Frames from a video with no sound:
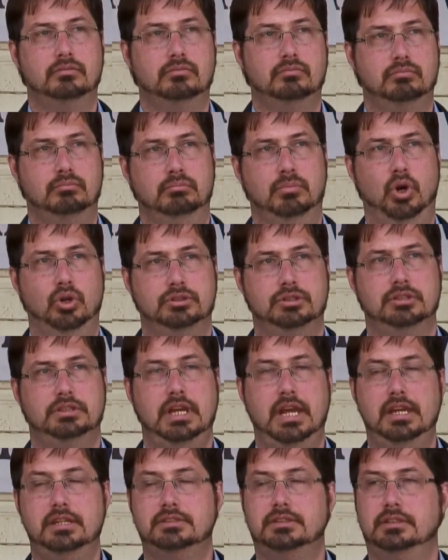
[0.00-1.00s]
Moses
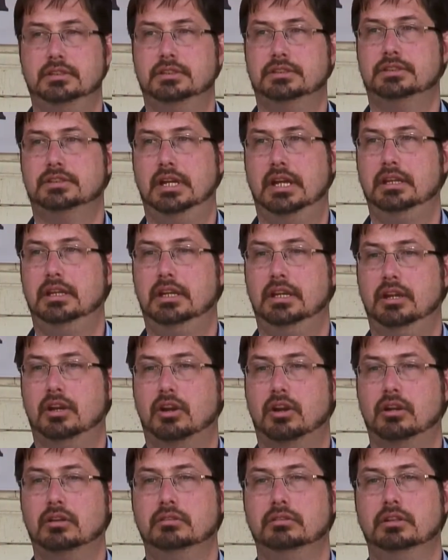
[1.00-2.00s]
Hazen is sent
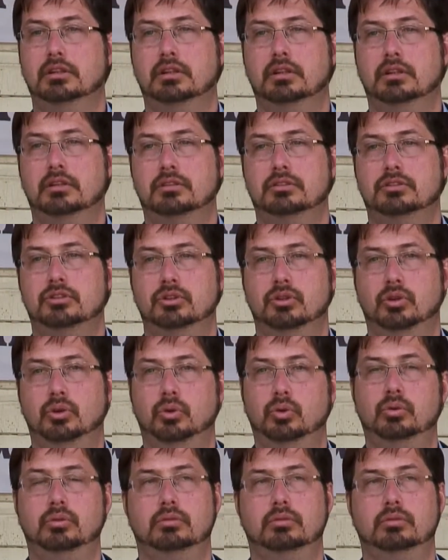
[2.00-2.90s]
here to